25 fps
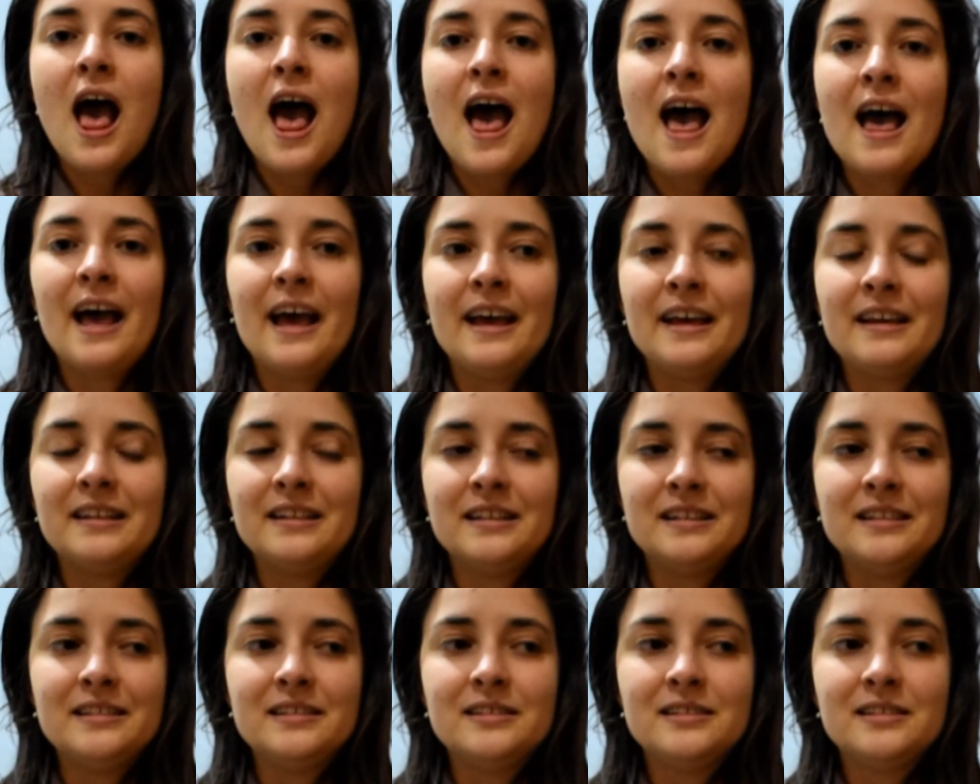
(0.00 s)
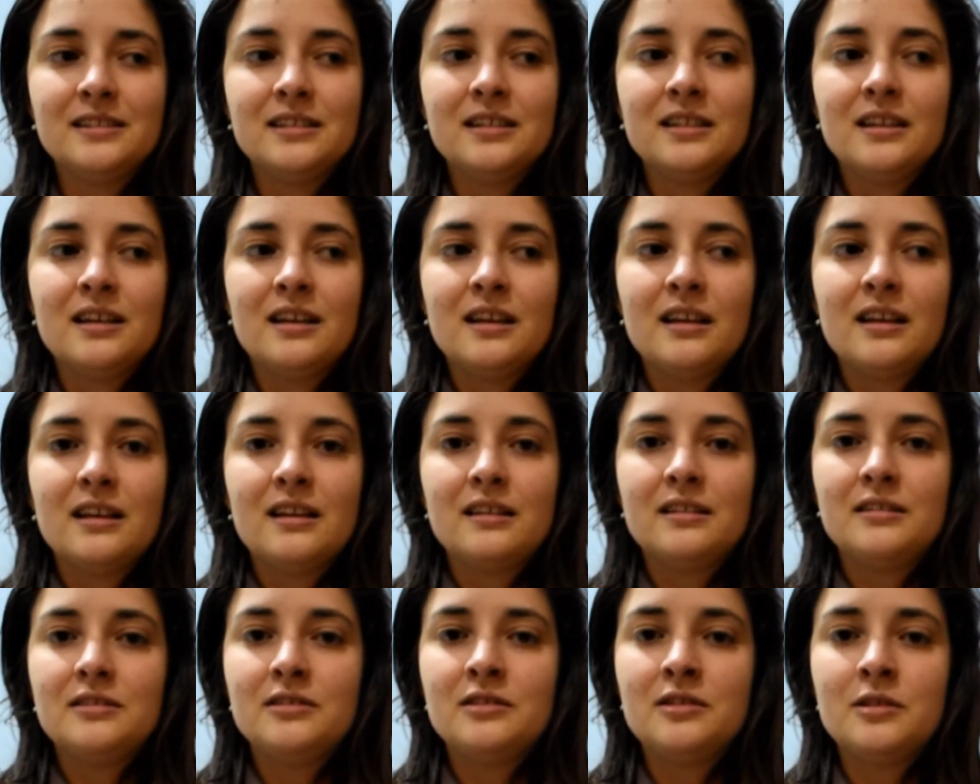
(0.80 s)
And
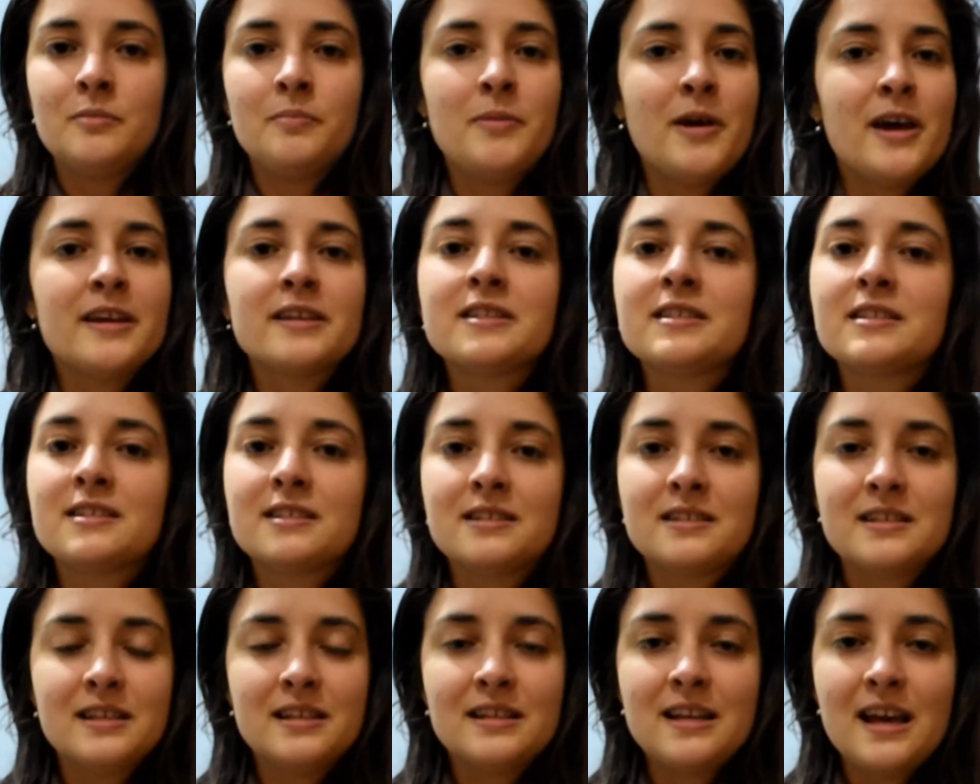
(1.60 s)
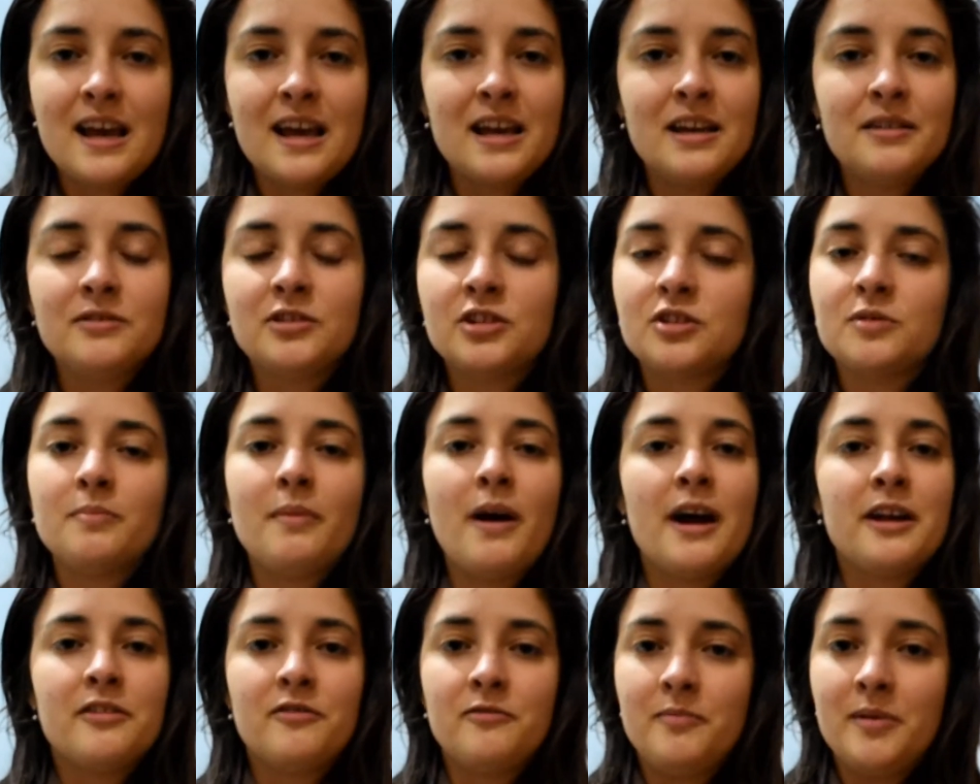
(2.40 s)
the best today just
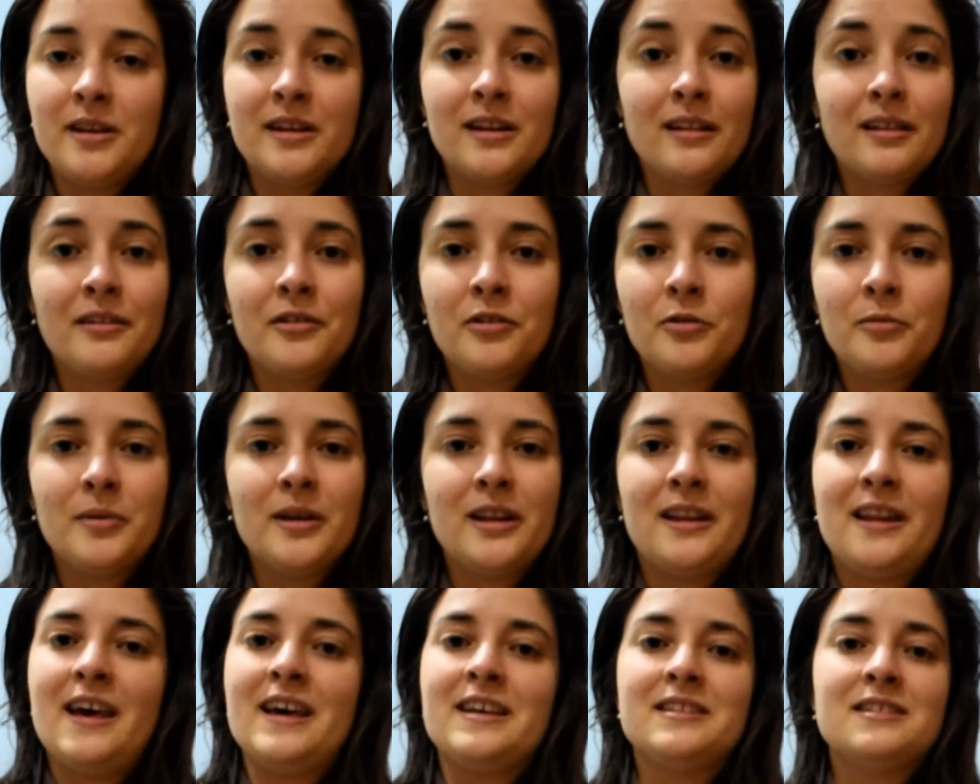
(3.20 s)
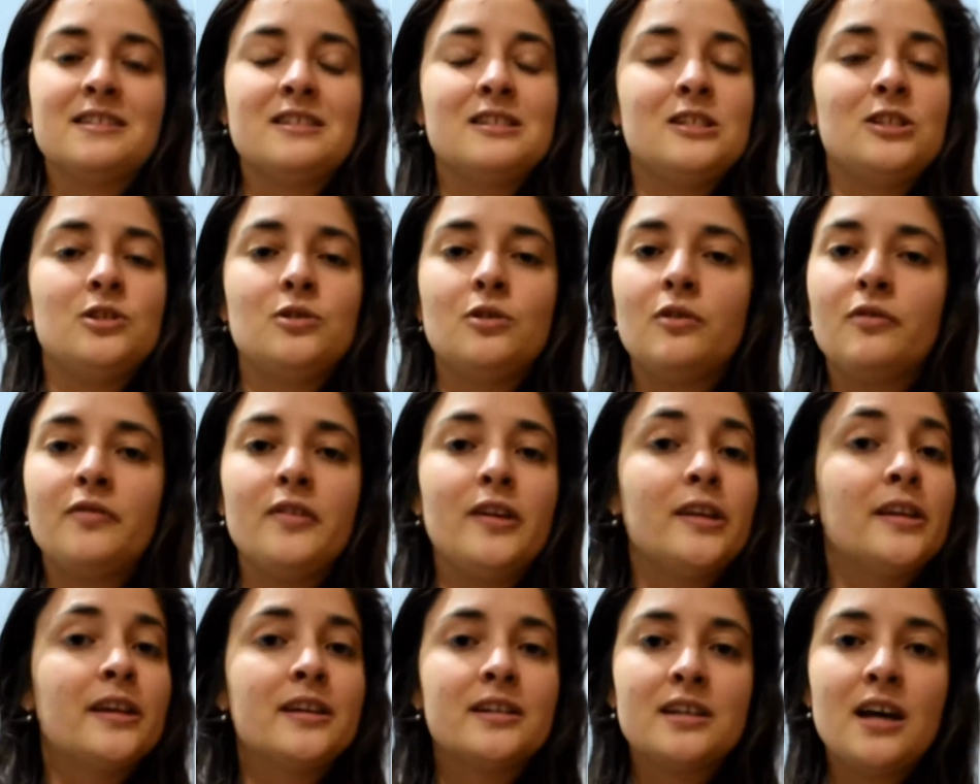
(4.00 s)
might have been a little bit less because you're
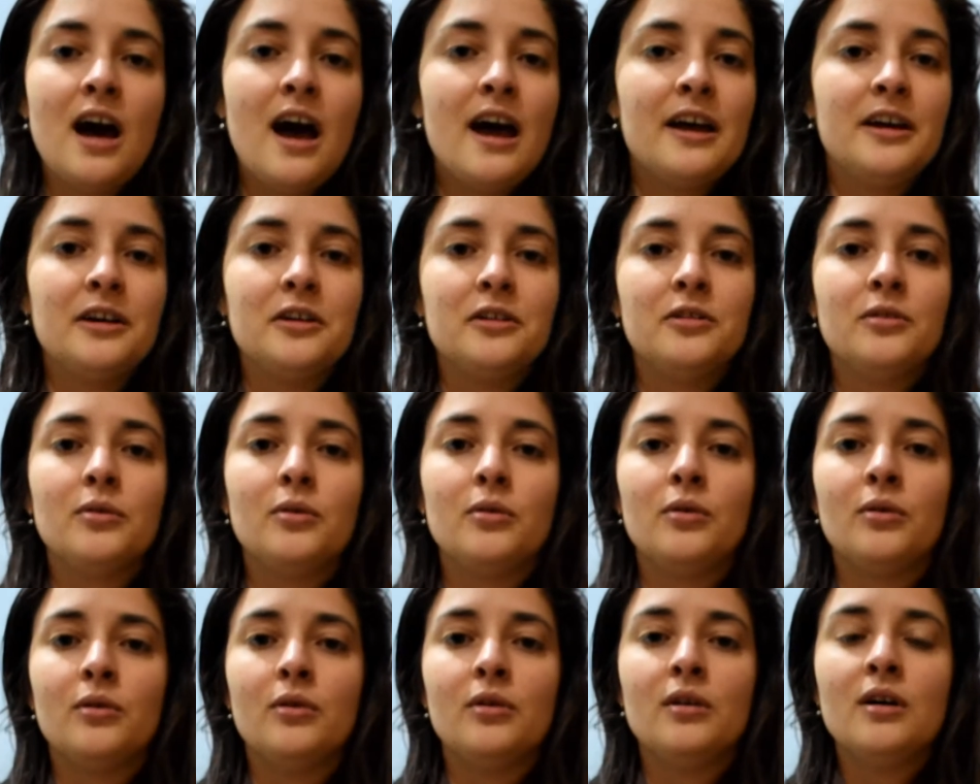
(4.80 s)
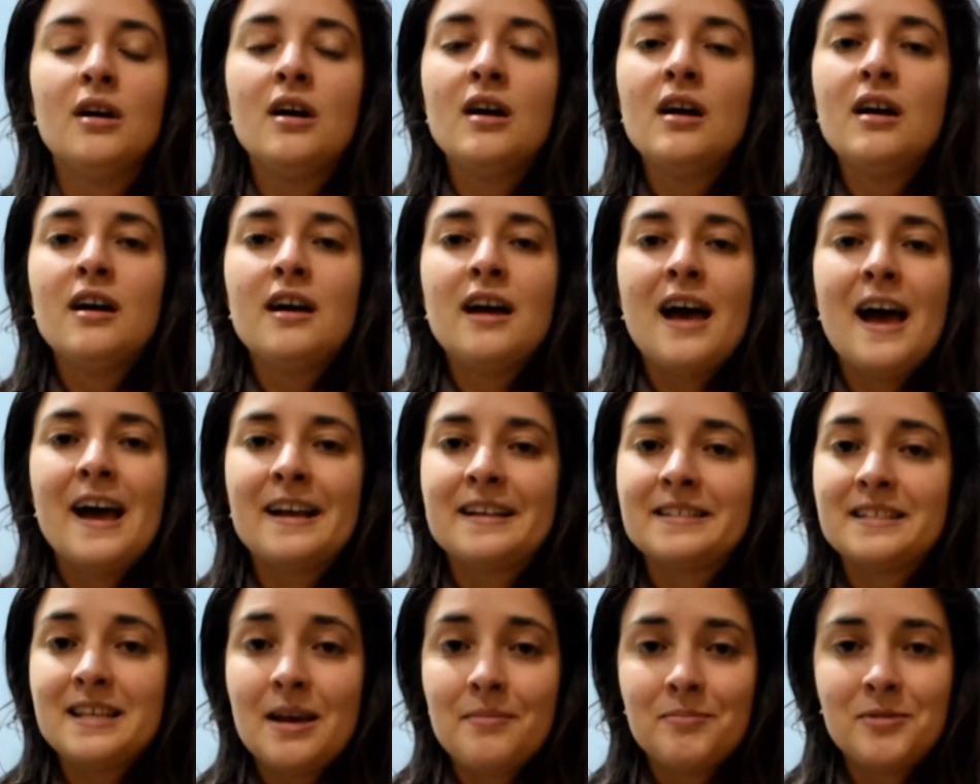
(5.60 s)
feeling tired, or
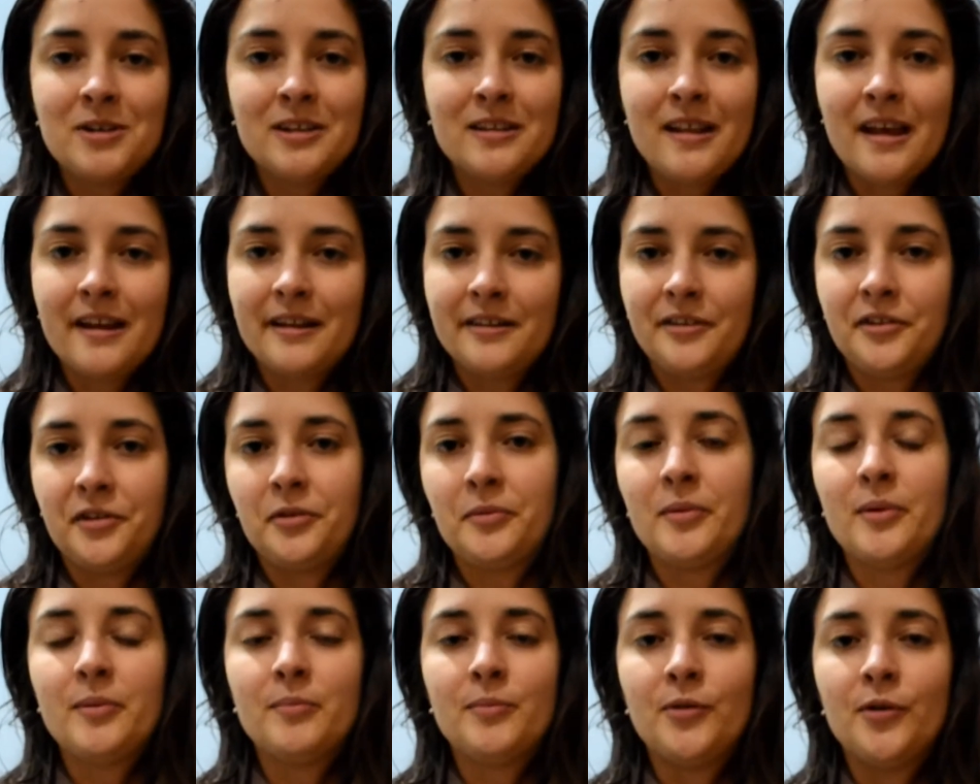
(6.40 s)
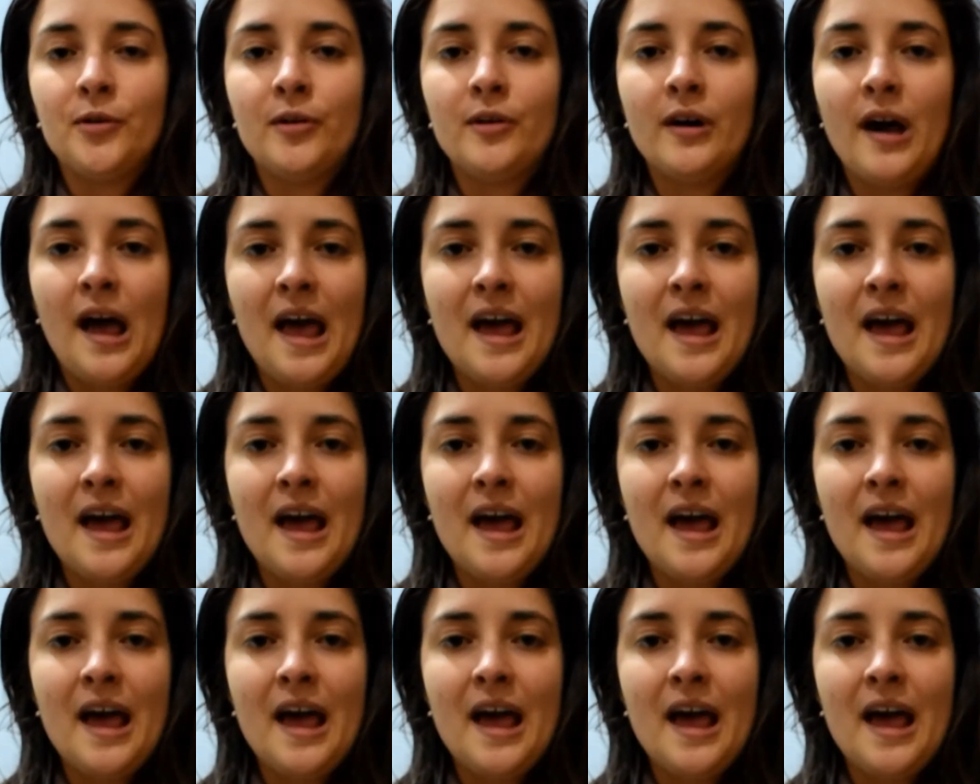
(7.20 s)
accepting that a little bit more.